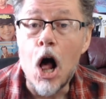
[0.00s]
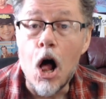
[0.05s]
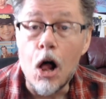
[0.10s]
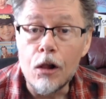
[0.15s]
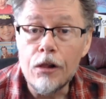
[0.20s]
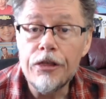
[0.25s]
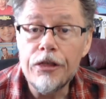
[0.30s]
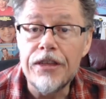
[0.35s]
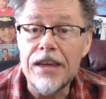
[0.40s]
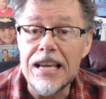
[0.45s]

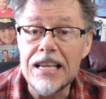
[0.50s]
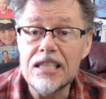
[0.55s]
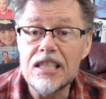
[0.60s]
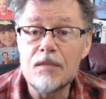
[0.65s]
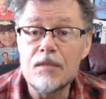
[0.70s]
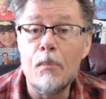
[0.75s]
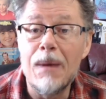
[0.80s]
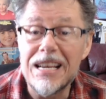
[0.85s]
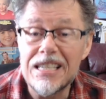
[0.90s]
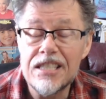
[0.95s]
All Things
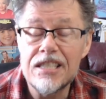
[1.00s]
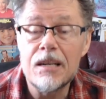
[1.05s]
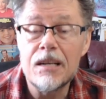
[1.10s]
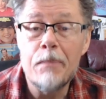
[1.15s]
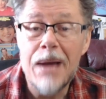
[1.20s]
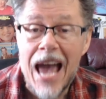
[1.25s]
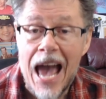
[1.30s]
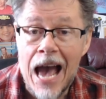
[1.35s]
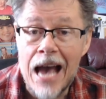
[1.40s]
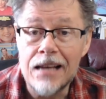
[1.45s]
Must
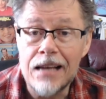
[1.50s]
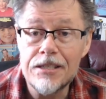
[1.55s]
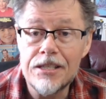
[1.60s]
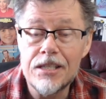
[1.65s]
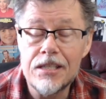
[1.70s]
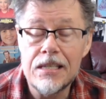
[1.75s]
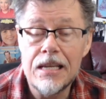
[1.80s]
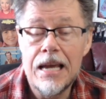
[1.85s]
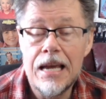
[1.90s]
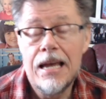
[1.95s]

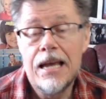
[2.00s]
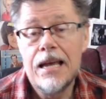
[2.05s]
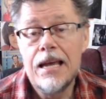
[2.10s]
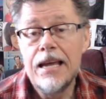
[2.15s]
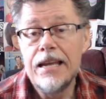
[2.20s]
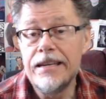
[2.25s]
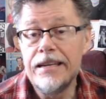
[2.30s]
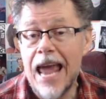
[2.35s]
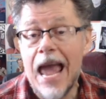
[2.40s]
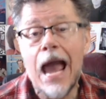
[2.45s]
Pass.
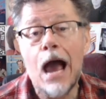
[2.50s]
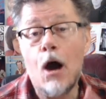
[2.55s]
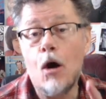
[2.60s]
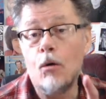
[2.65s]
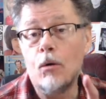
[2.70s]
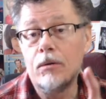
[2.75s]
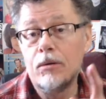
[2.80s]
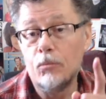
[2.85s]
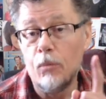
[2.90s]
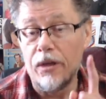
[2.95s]
Now,
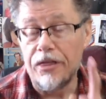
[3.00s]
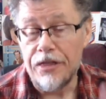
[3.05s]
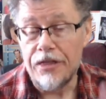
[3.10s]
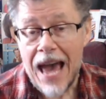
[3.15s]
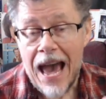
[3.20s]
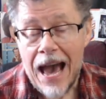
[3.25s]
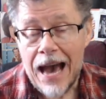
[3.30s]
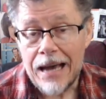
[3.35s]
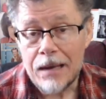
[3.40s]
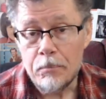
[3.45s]
with
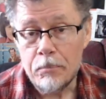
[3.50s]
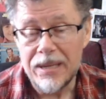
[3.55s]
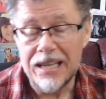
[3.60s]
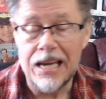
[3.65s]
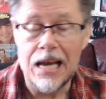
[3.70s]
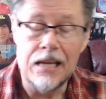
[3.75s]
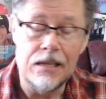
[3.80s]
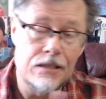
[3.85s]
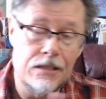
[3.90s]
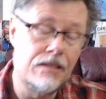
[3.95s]
that,
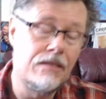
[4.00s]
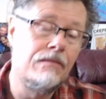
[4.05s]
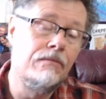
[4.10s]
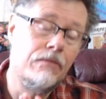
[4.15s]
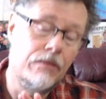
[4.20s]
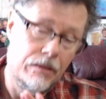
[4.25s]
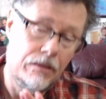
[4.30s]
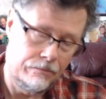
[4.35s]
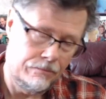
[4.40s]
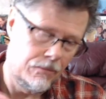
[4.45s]
because
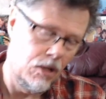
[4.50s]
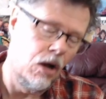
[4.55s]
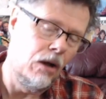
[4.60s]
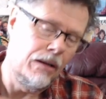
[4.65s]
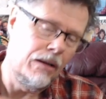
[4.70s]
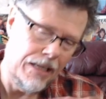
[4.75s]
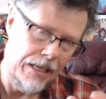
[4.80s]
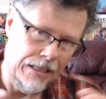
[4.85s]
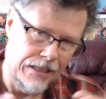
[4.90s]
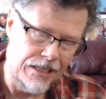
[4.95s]

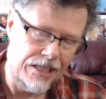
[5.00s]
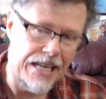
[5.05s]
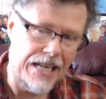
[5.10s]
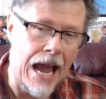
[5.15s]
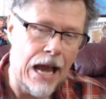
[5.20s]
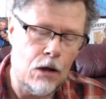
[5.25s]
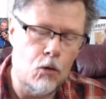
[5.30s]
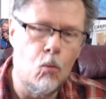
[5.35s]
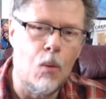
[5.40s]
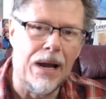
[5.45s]
in
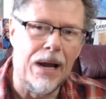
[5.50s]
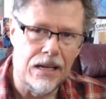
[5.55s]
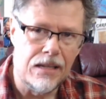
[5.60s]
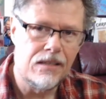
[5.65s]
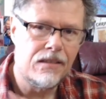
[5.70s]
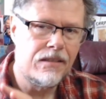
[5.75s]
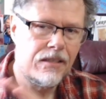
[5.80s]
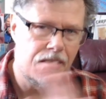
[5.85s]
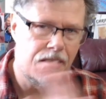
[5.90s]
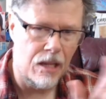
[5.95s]
stack one,
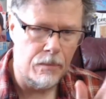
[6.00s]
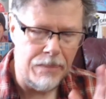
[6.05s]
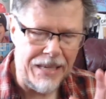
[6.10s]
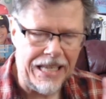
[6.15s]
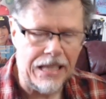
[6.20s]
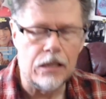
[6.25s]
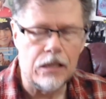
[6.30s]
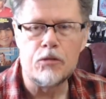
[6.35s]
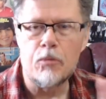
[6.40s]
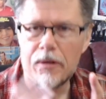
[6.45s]
it's the
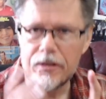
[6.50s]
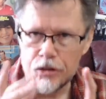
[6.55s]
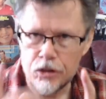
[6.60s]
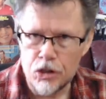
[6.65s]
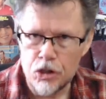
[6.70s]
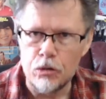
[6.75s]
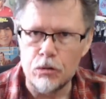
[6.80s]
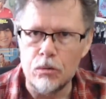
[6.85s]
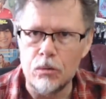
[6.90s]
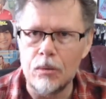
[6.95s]
Beatles with
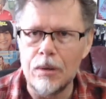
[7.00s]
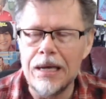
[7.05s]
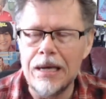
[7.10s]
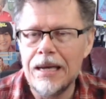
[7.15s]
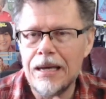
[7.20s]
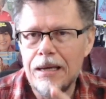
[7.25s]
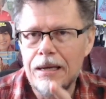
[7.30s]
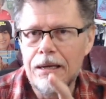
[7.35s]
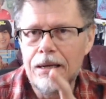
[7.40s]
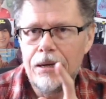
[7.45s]

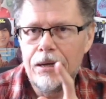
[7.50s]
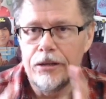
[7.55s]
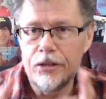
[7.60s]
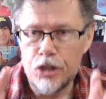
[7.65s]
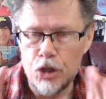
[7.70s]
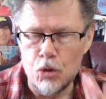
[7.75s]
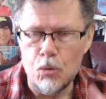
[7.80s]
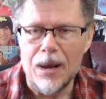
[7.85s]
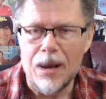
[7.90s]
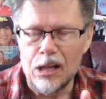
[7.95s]

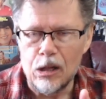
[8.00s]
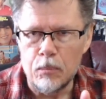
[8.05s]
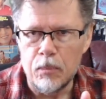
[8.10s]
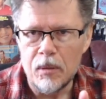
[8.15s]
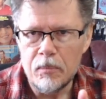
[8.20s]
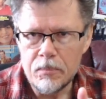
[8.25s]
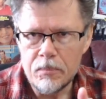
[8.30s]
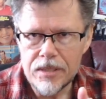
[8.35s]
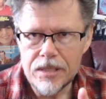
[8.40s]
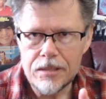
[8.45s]
two
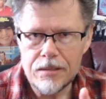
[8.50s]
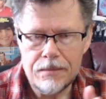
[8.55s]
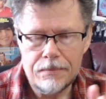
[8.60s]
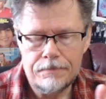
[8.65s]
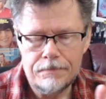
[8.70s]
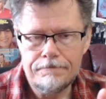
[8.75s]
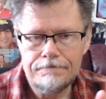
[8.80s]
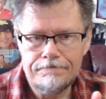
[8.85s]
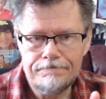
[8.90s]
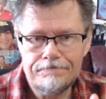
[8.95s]
albums,
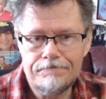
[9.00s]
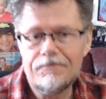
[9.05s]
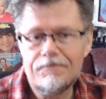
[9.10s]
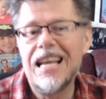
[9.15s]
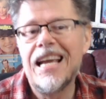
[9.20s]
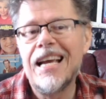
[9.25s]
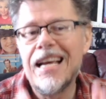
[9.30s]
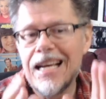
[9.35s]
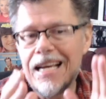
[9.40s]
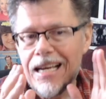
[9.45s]

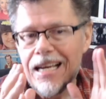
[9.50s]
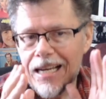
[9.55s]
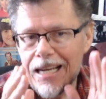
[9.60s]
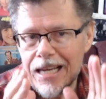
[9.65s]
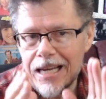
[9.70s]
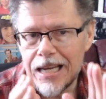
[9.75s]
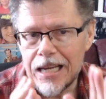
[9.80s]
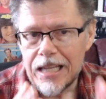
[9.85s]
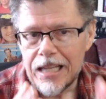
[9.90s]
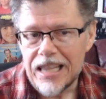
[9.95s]

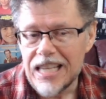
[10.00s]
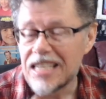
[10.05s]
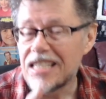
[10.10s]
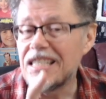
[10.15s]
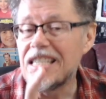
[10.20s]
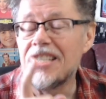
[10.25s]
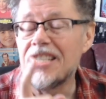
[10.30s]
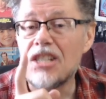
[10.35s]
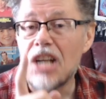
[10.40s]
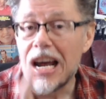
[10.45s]

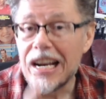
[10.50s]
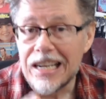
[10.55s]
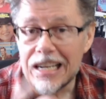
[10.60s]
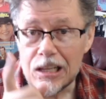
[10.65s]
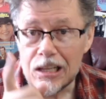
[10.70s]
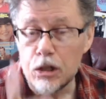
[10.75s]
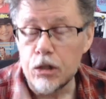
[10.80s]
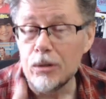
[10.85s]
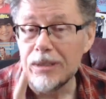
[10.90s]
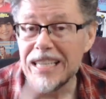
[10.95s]
this is not
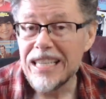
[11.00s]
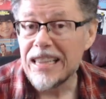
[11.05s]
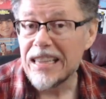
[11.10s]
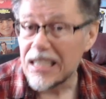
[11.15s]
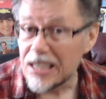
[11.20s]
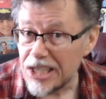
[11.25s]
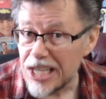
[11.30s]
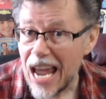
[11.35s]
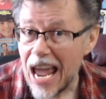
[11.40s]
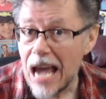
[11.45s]
including
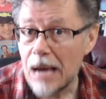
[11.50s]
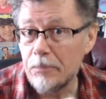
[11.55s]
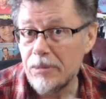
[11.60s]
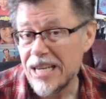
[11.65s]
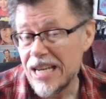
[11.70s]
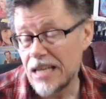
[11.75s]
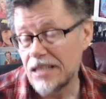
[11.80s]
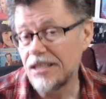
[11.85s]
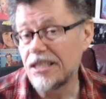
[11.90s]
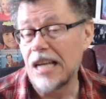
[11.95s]
the jam
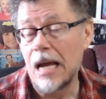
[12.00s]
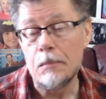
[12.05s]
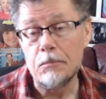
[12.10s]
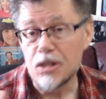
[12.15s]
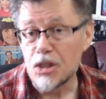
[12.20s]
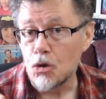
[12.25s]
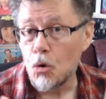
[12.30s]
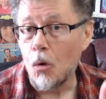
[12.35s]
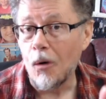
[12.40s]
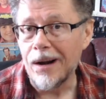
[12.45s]
disc, I'm
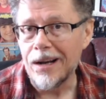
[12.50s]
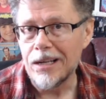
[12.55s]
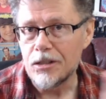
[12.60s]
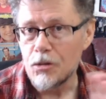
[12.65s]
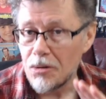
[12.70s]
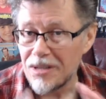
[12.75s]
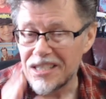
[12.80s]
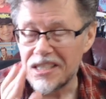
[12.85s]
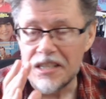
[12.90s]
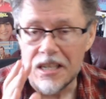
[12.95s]
sorry. So
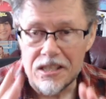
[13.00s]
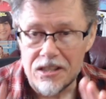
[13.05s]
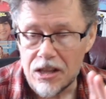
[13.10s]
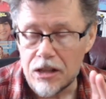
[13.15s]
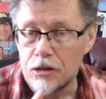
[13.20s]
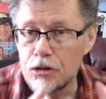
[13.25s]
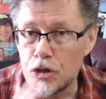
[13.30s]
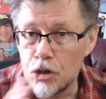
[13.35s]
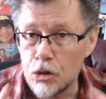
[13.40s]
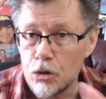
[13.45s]
it's just the
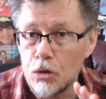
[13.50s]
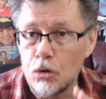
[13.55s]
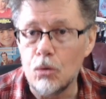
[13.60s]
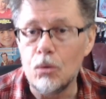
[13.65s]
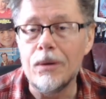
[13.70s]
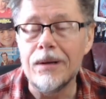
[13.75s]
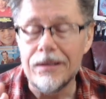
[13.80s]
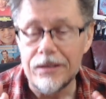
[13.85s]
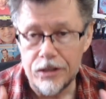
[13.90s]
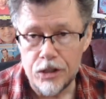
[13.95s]

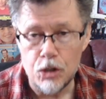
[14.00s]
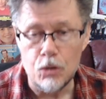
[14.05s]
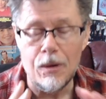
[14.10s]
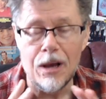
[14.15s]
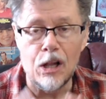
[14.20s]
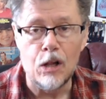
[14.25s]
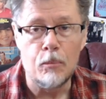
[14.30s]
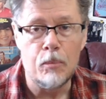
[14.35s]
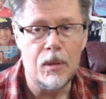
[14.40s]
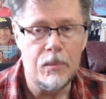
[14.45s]
two
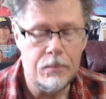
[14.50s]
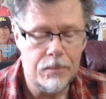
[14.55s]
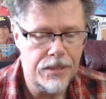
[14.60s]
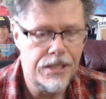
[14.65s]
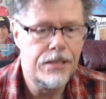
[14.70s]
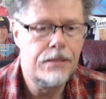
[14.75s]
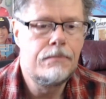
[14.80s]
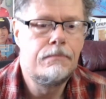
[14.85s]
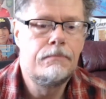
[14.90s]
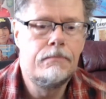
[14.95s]
albums